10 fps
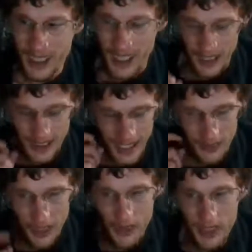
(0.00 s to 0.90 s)
I thank you
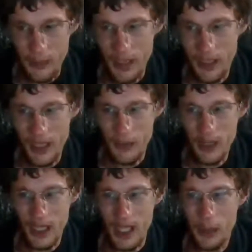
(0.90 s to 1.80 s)
for always giving me a thumbs
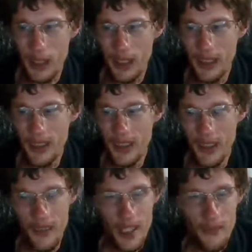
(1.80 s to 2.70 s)
up.
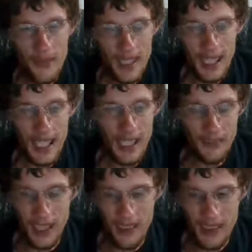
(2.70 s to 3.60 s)
I've
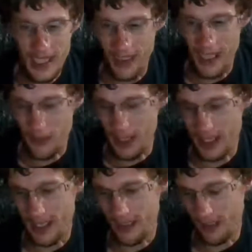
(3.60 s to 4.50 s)
noticed I might